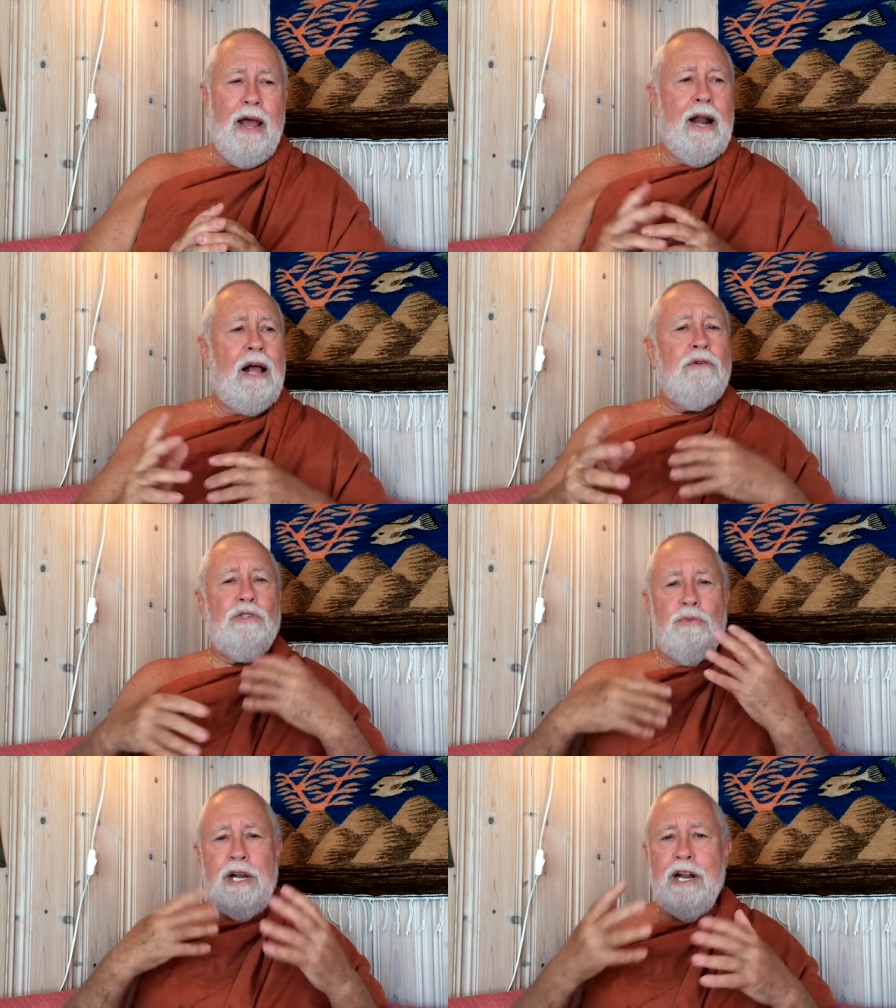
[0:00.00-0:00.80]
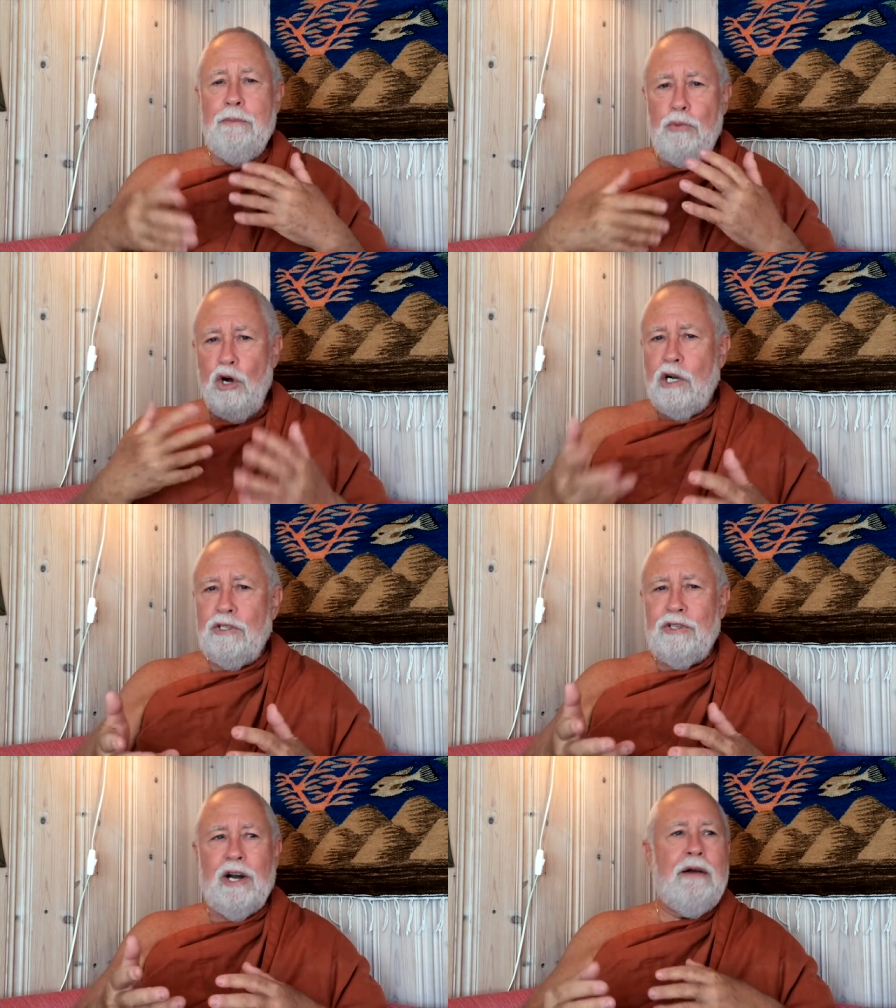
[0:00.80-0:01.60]
And I was reading
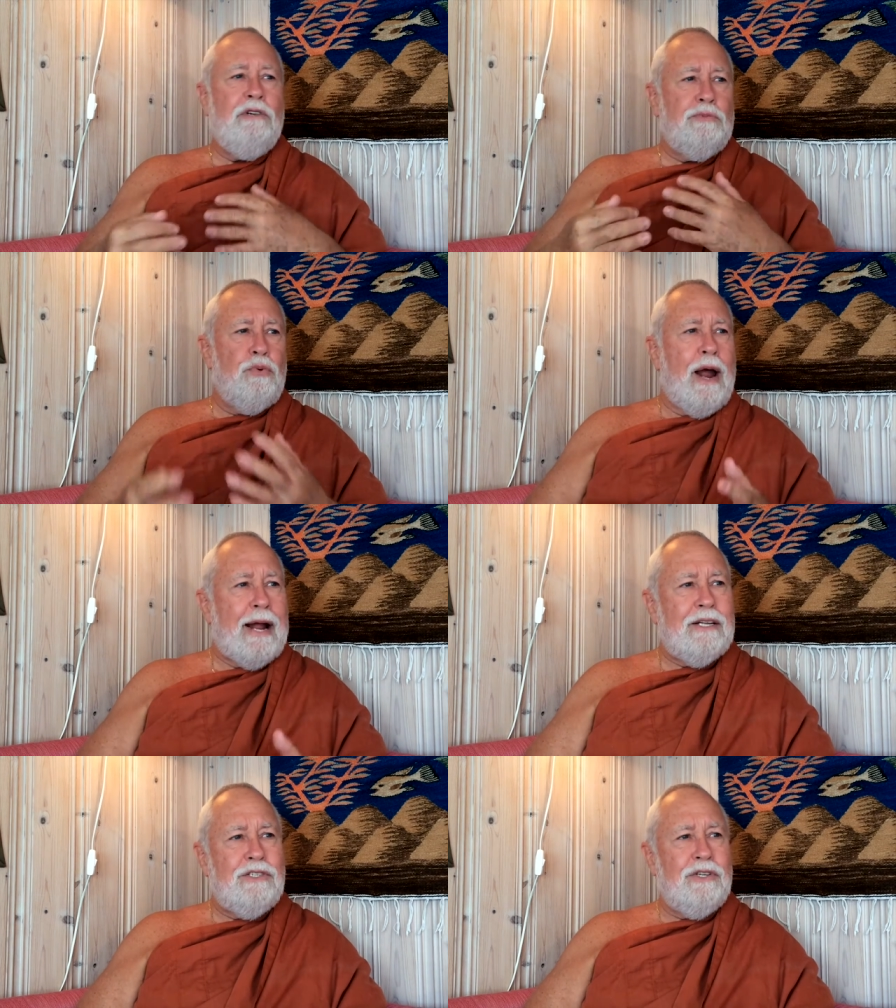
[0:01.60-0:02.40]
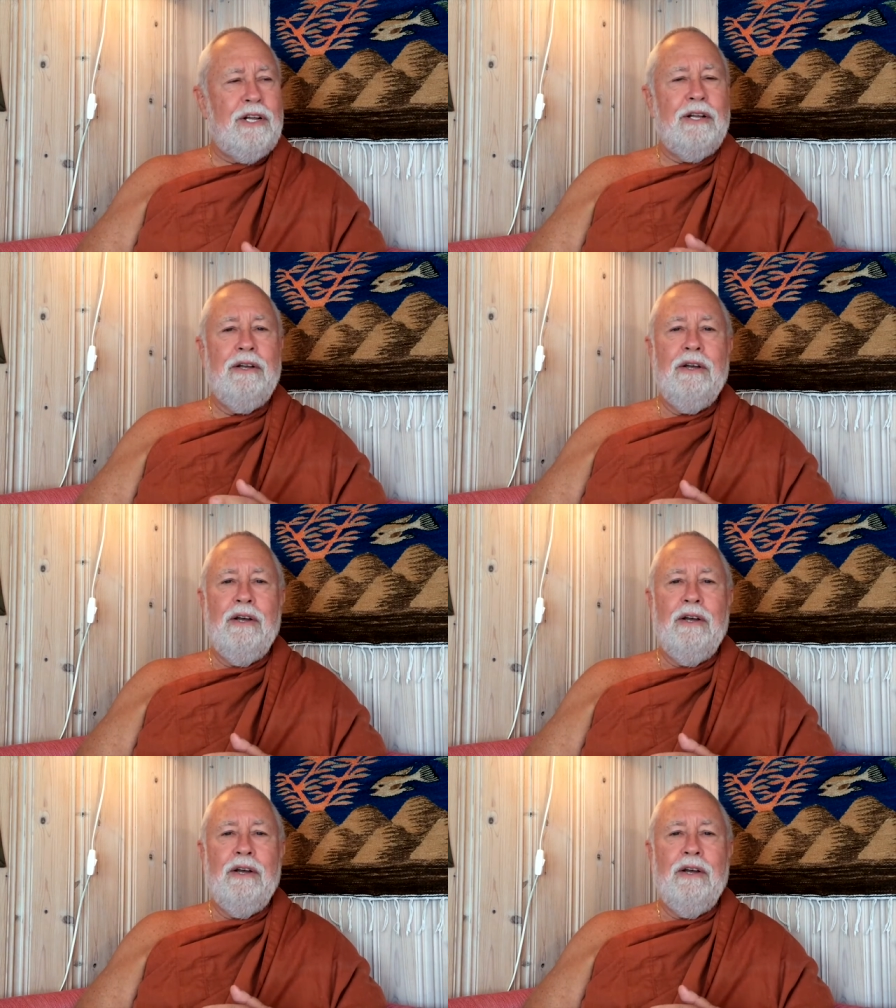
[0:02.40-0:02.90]
books and I was practicing.